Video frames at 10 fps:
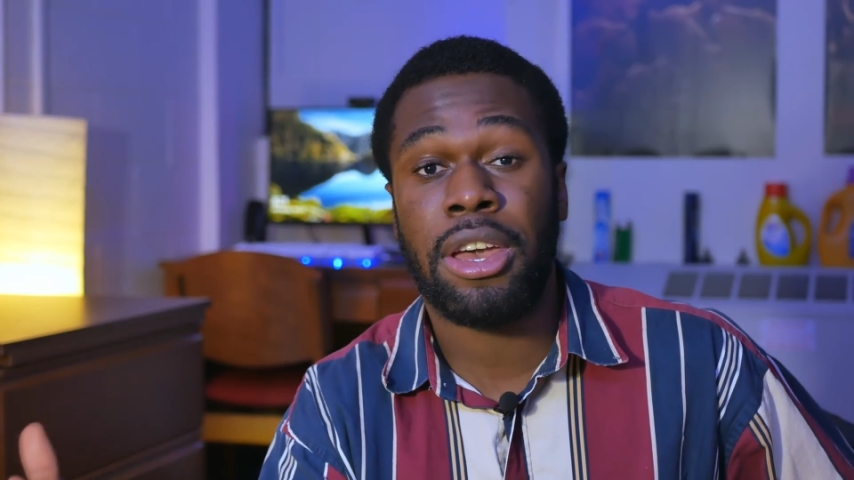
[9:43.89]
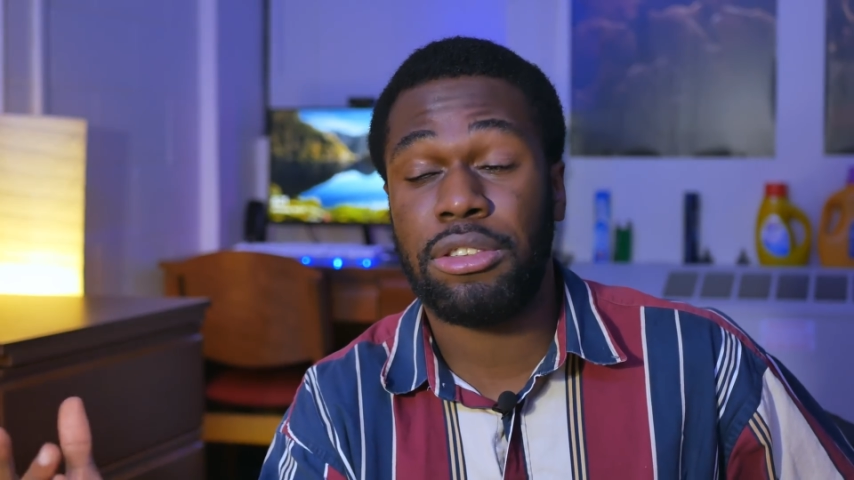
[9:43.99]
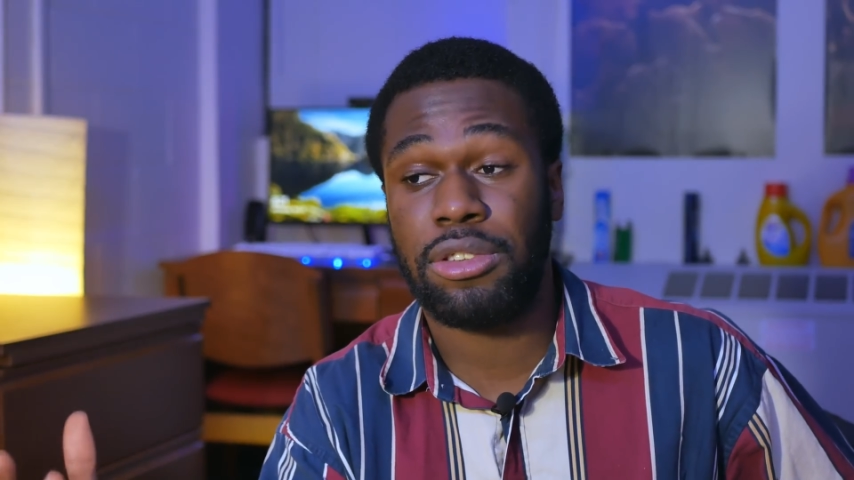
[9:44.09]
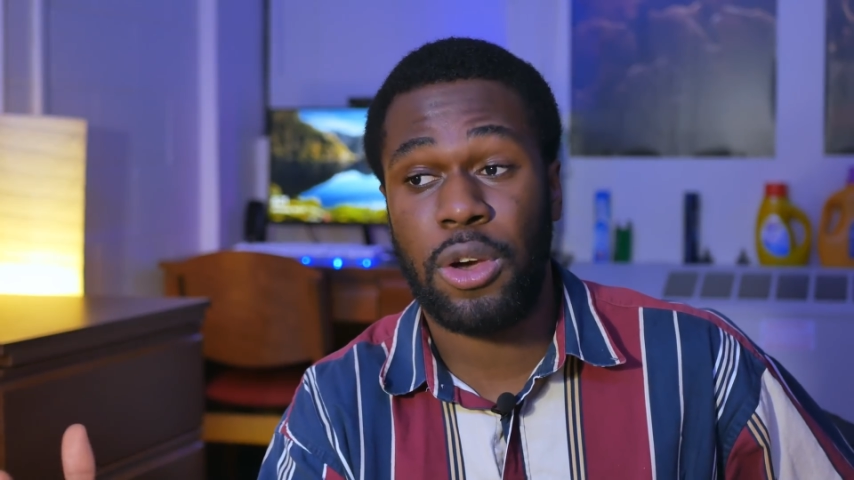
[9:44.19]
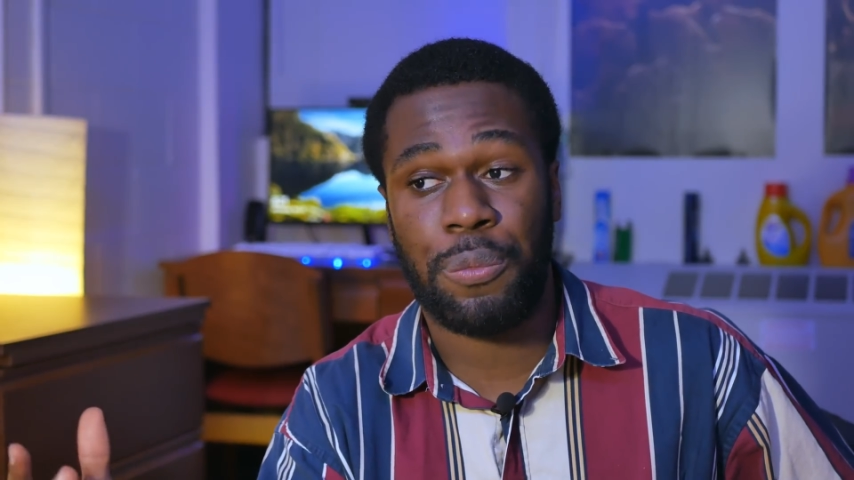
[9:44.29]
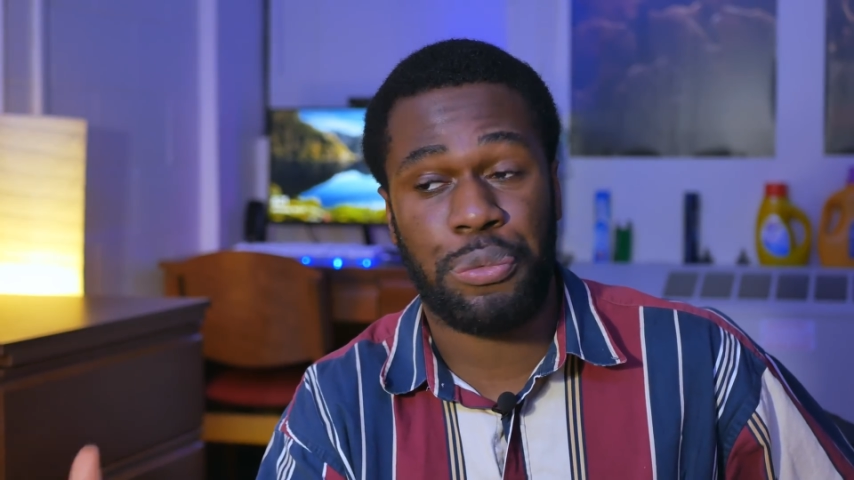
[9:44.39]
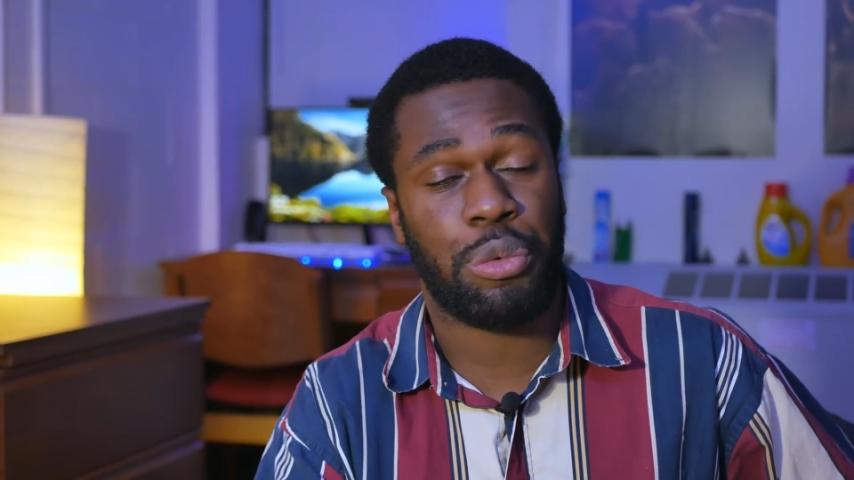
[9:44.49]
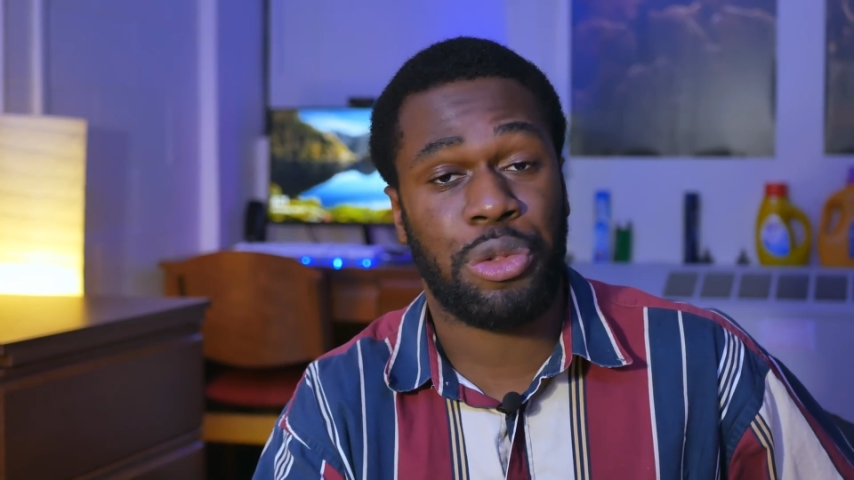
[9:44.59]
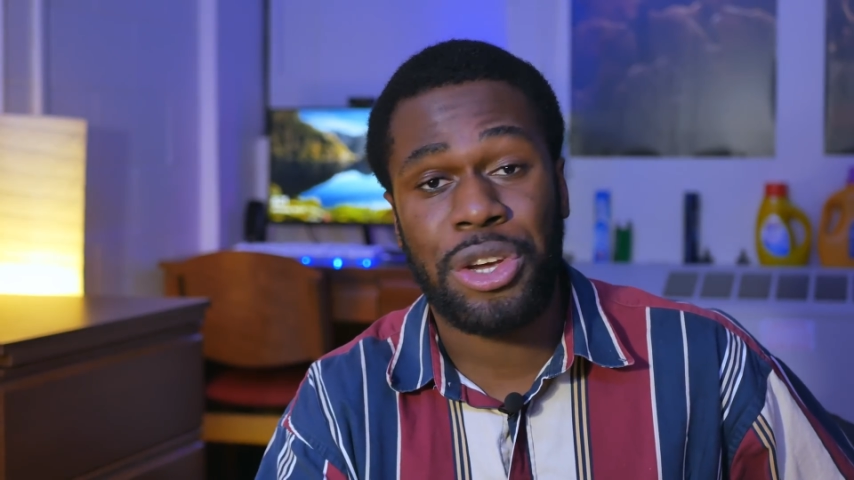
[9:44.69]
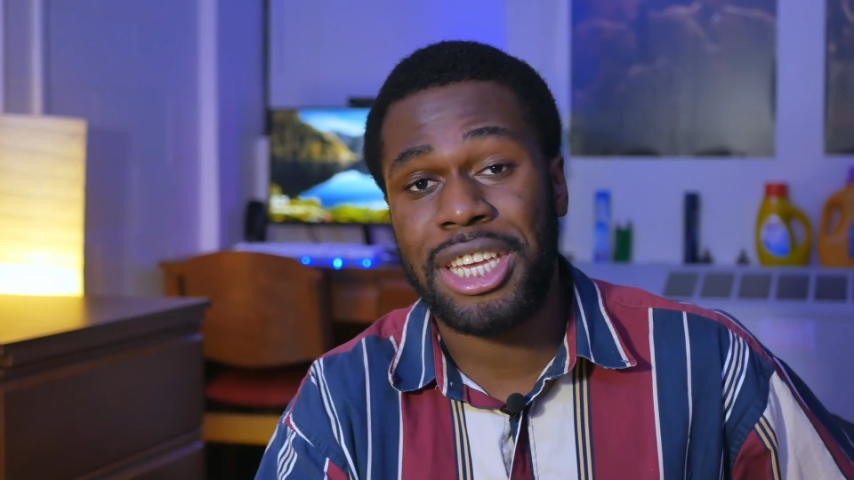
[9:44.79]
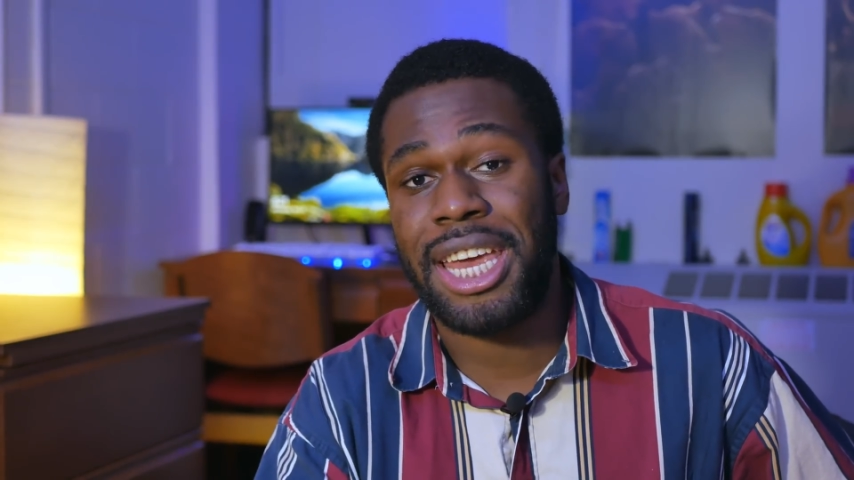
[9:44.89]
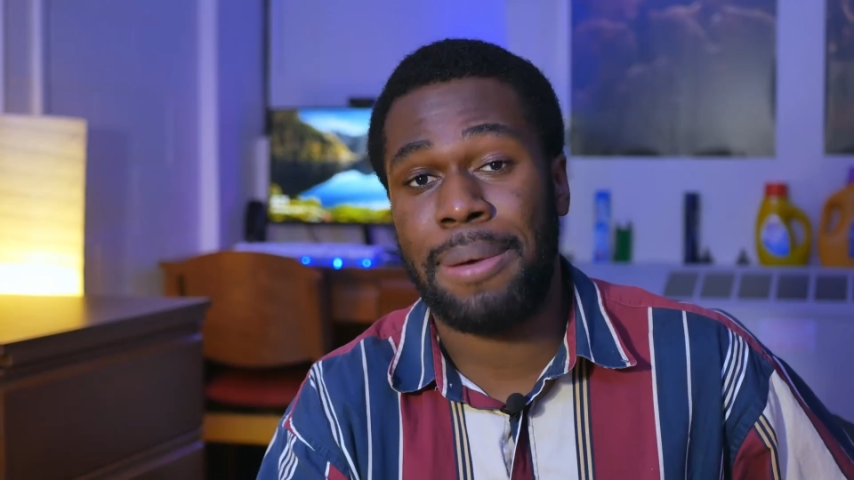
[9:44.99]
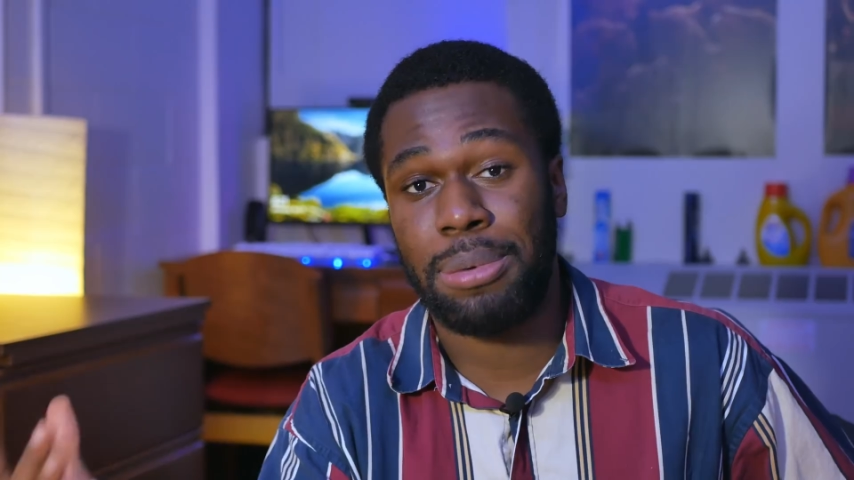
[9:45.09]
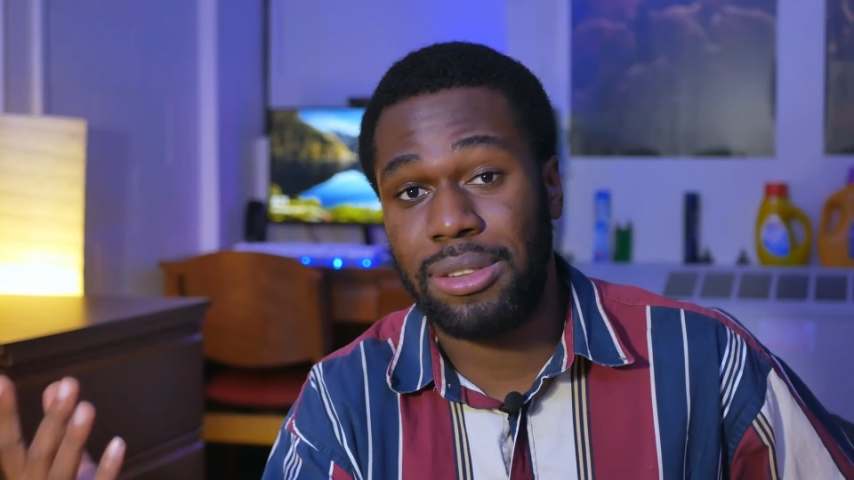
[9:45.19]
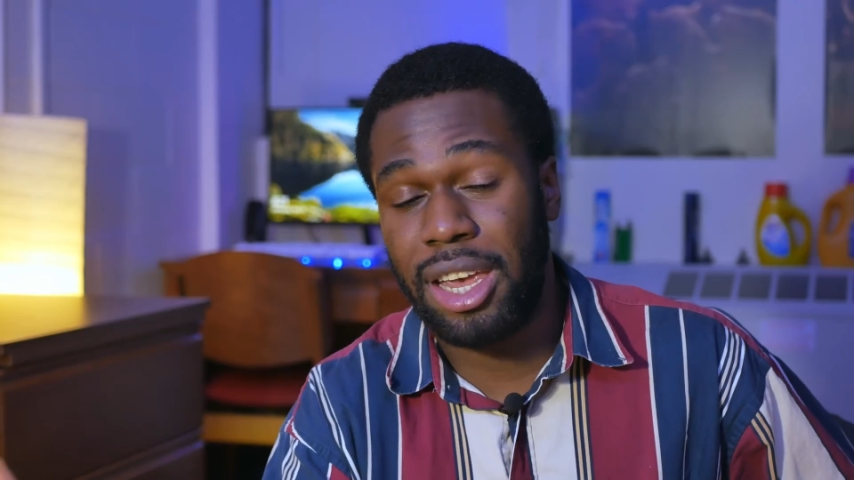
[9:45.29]
So we're looking
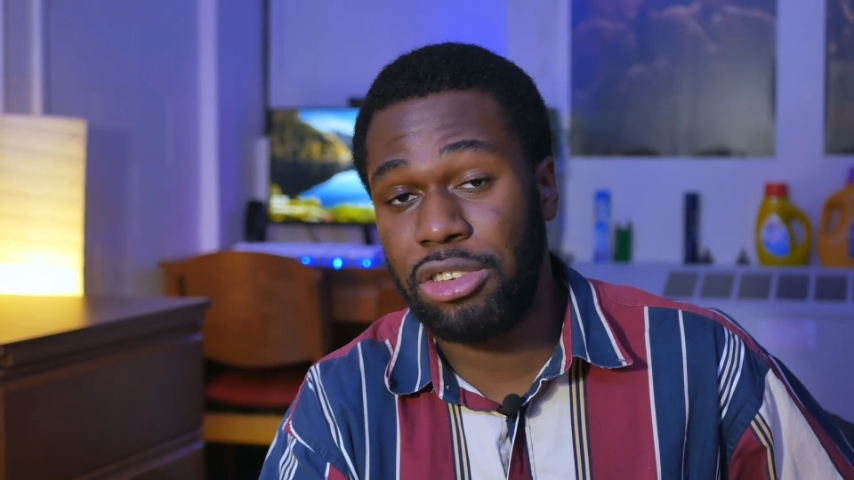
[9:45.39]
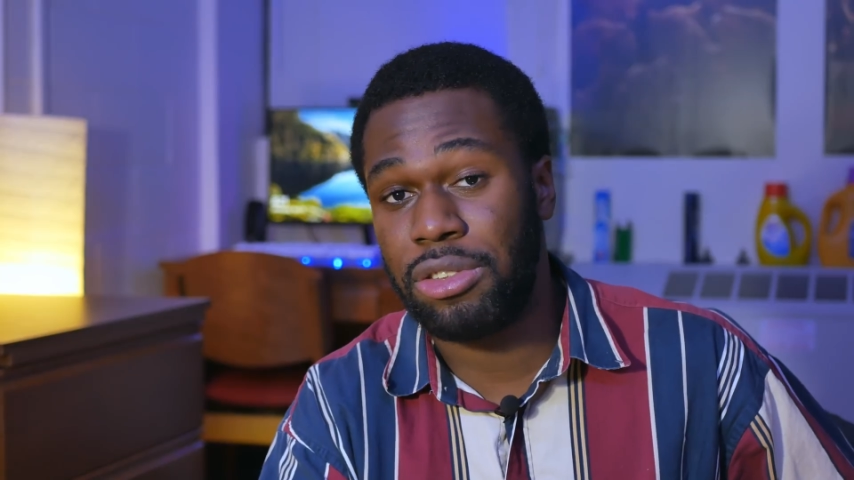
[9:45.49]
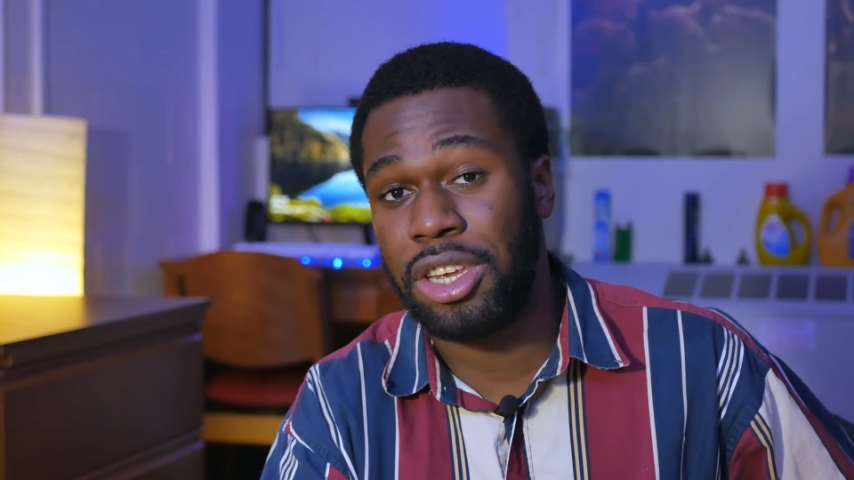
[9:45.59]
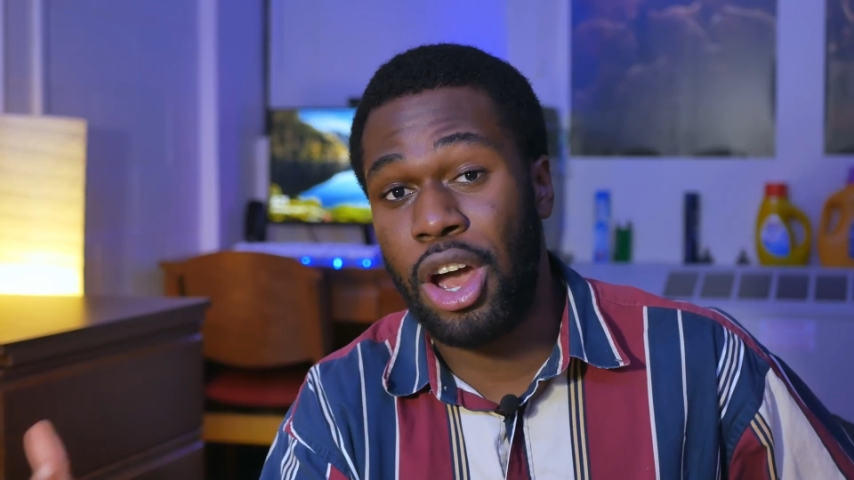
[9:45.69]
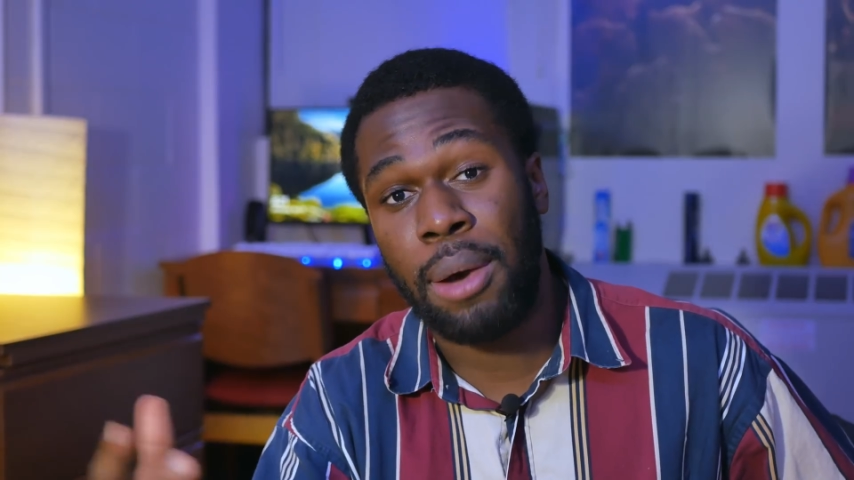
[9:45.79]
at potentially